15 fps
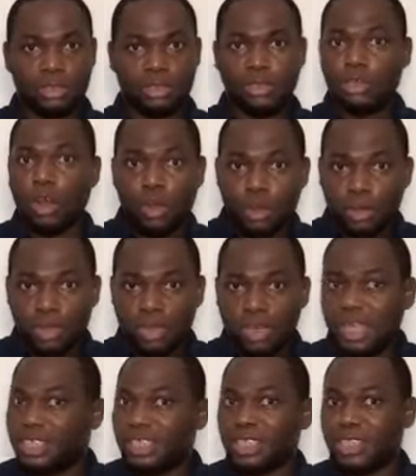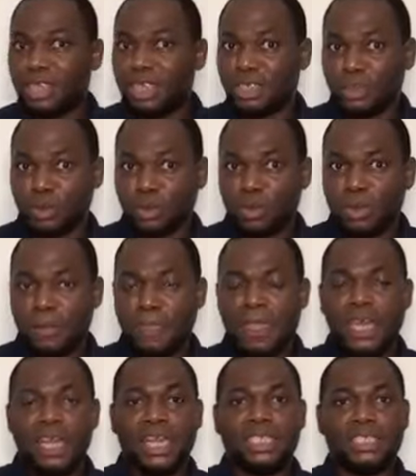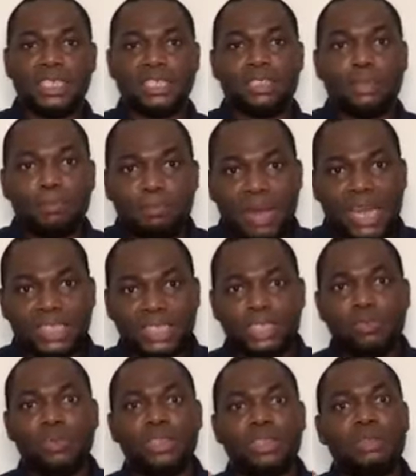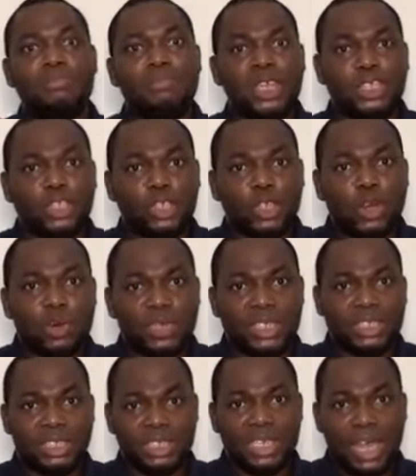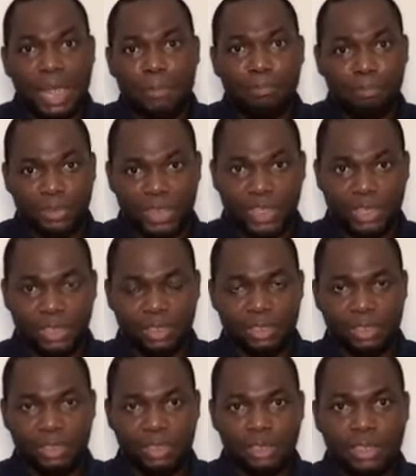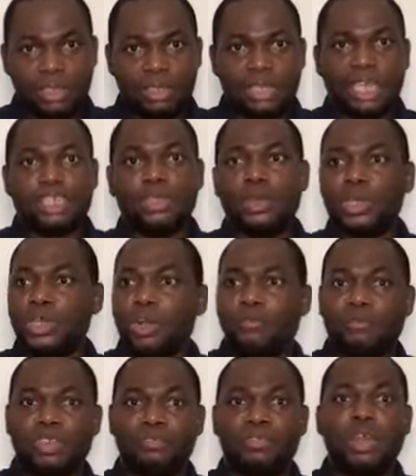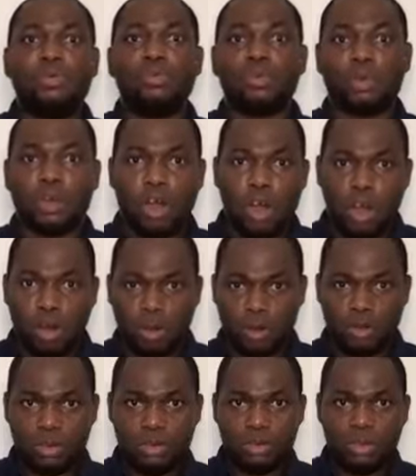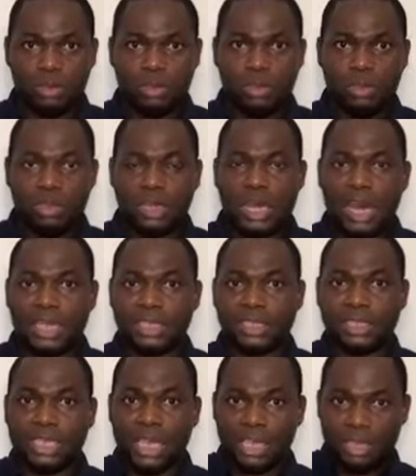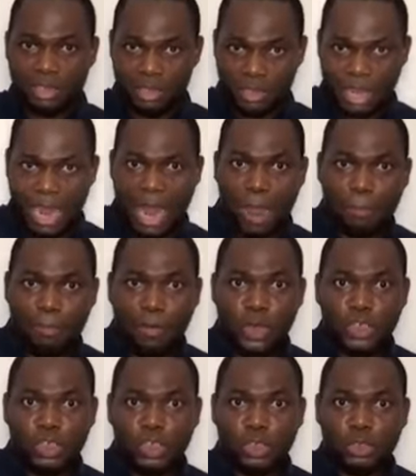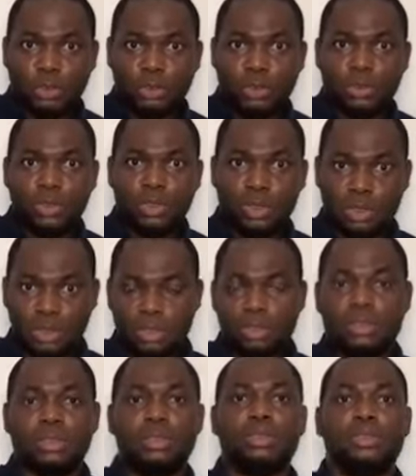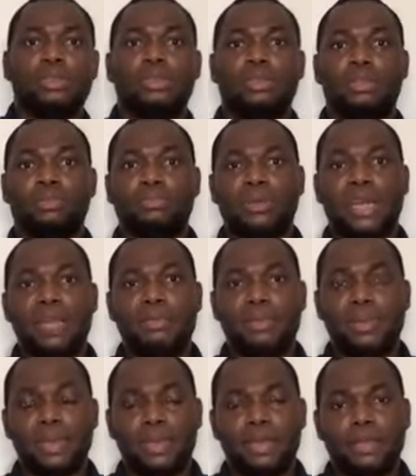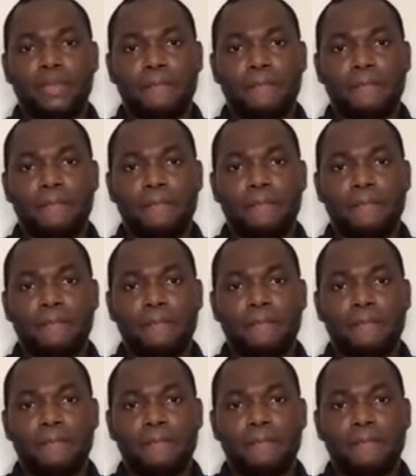No, it is not so. It is the party with the majority MP that the Oni of Ife will call and said, I appoint you the premier.